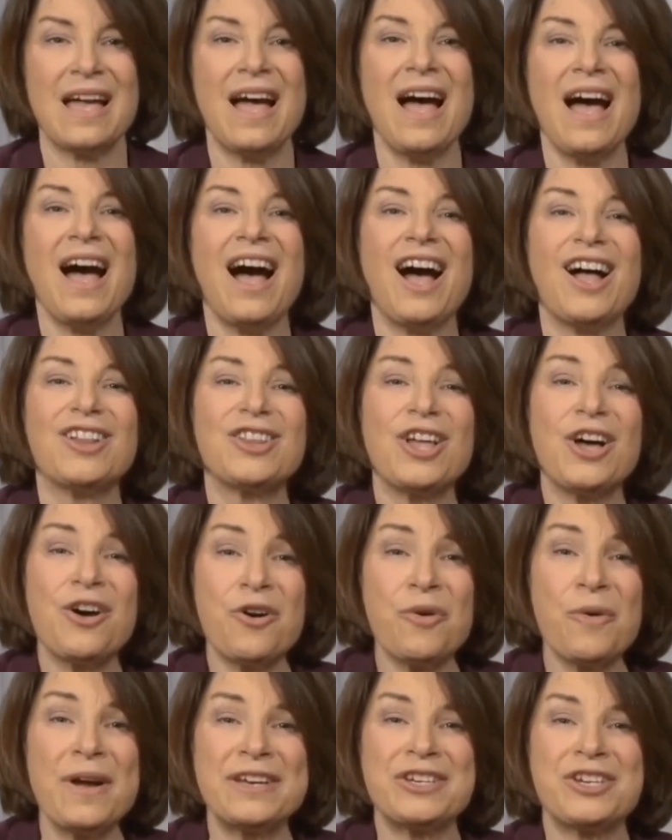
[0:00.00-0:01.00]

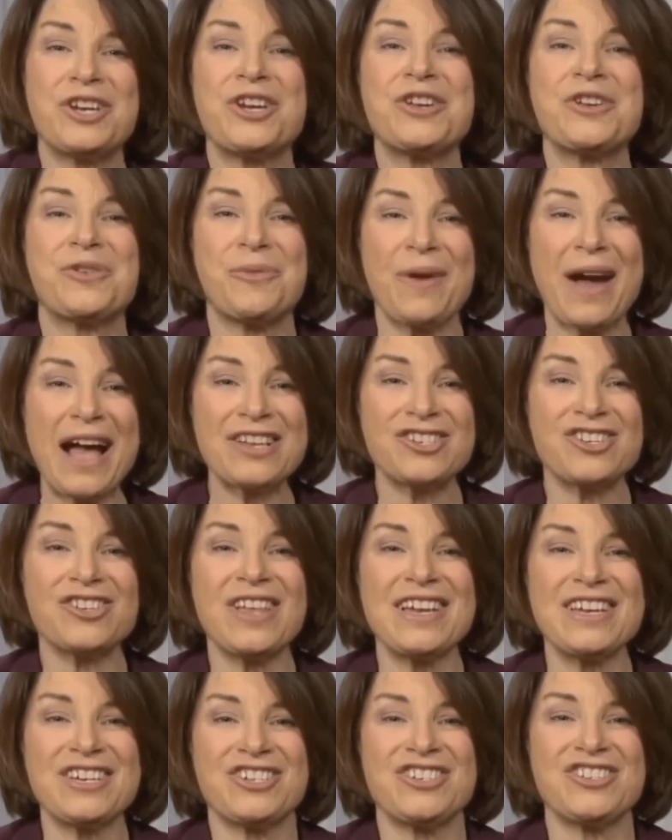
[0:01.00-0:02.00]
Hello and
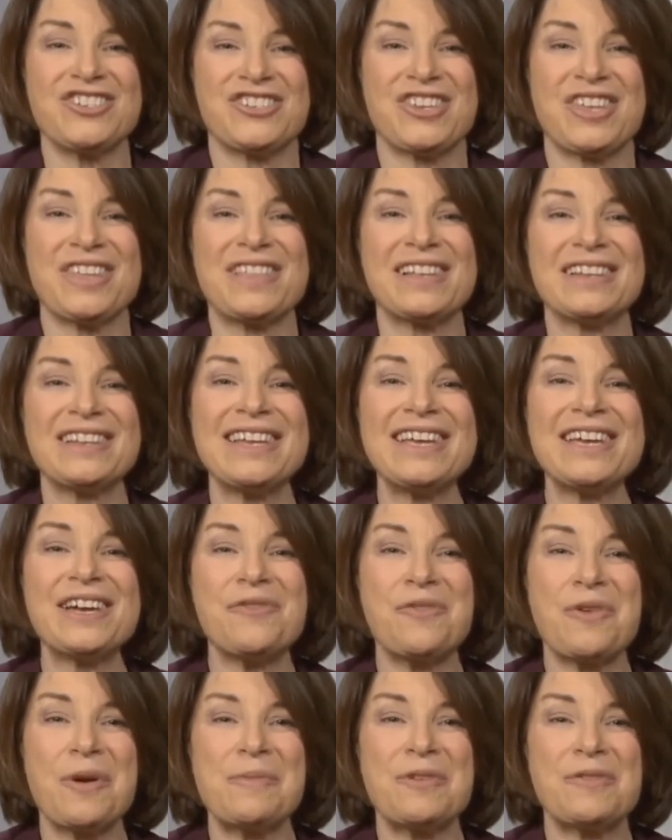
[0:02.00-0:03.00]
congratulations to the League
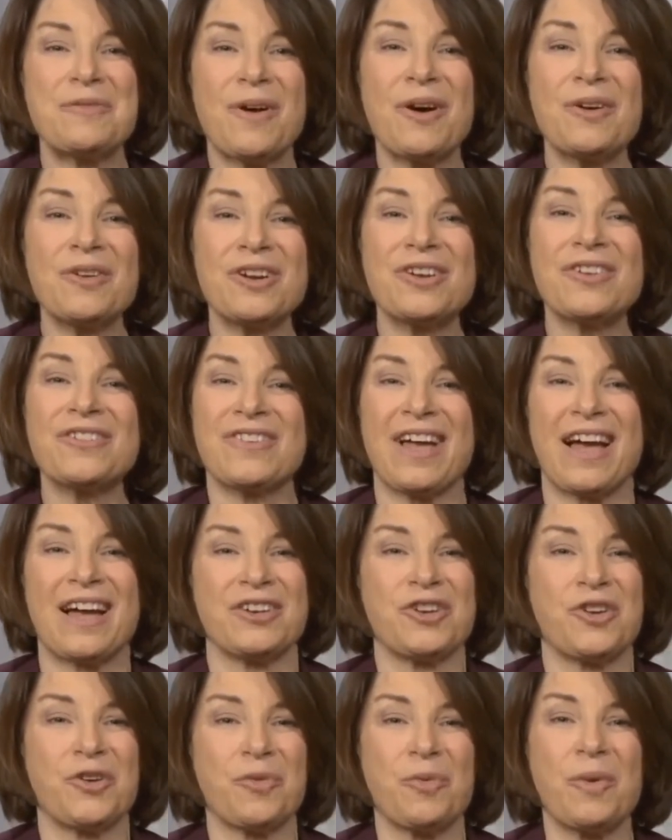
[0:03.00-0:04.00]
of Women Voters
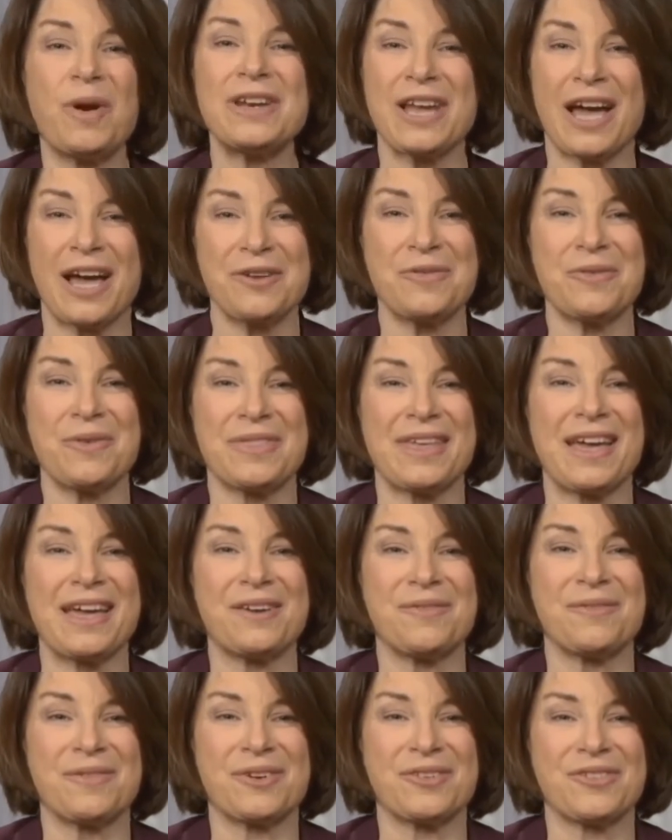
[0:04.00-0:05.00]
on your 100th
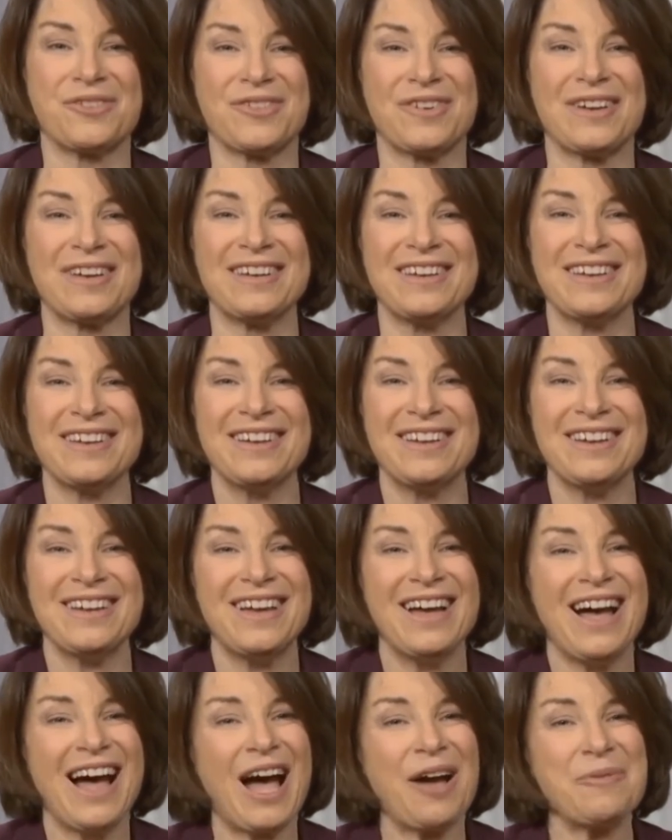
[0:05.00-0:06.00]
anniversary.
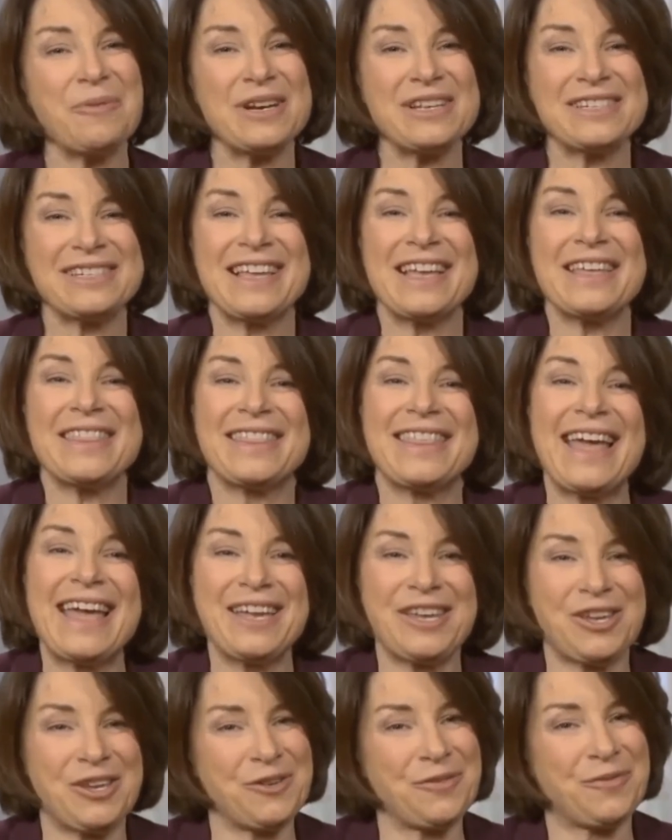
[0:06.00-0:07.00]
I want to say
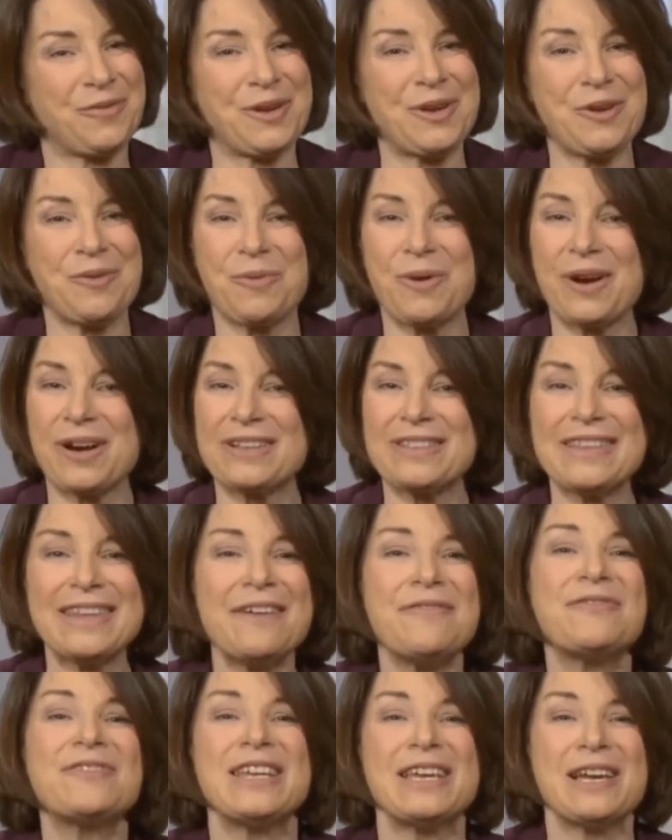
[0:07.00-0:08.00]
thank you for your work
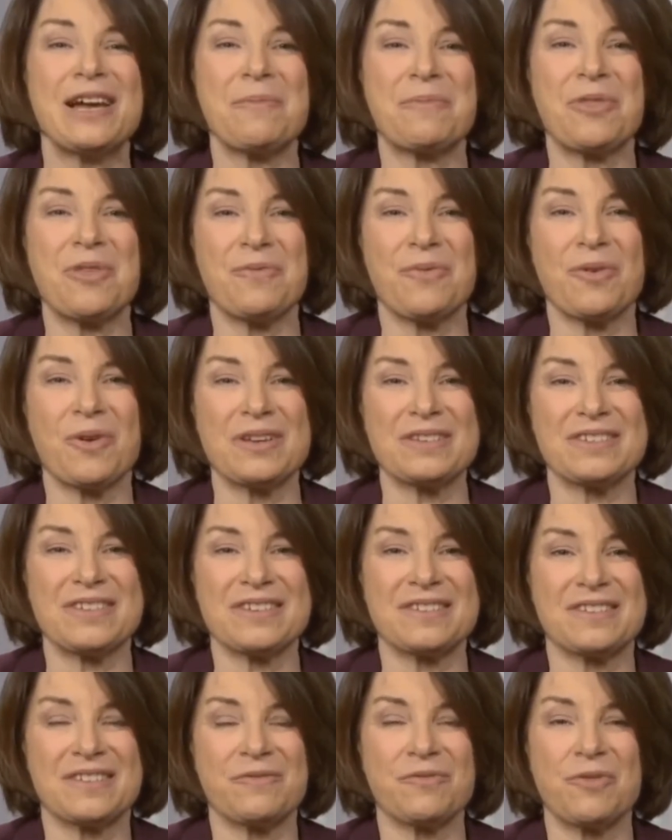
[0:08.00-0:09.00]
lifting up the
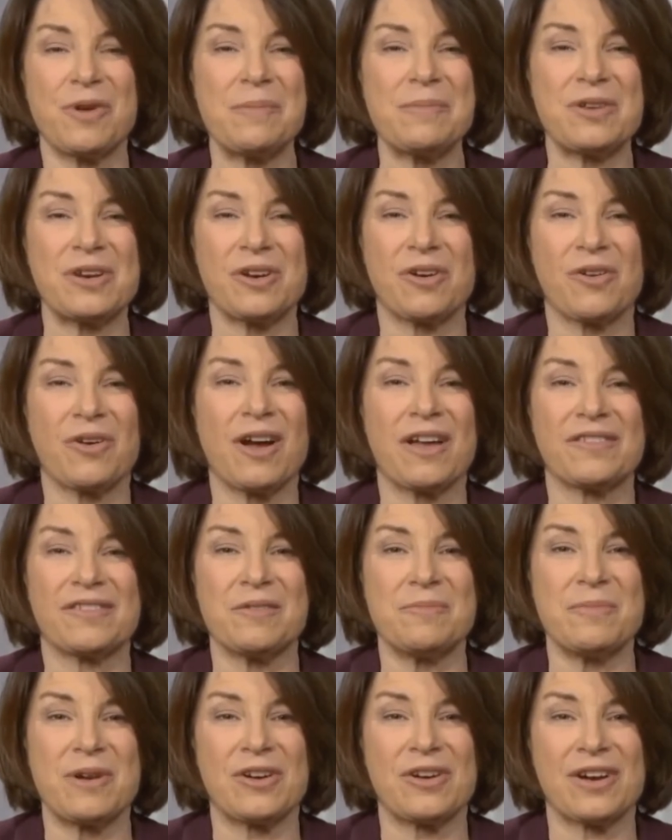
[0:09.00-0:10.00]
voices of women across
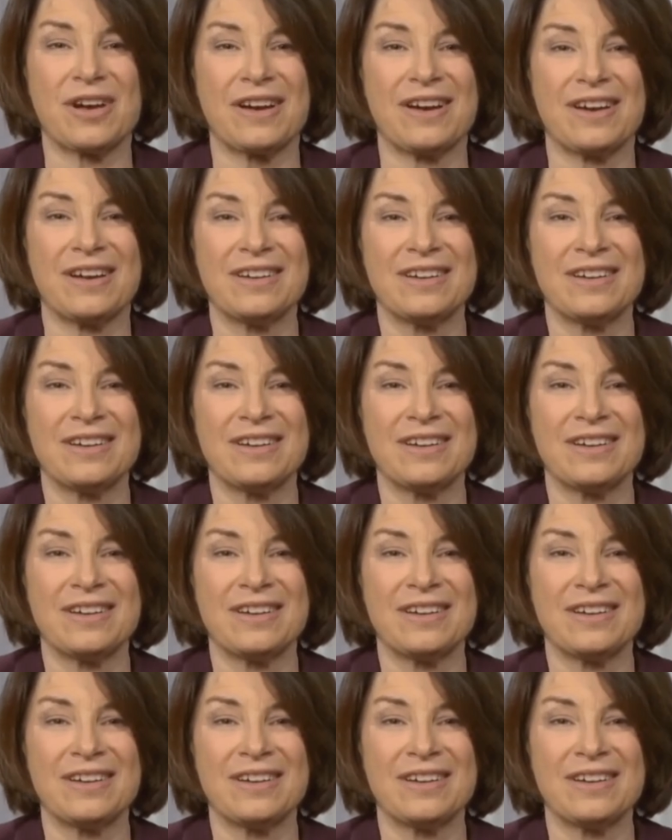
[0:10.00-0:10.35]
America.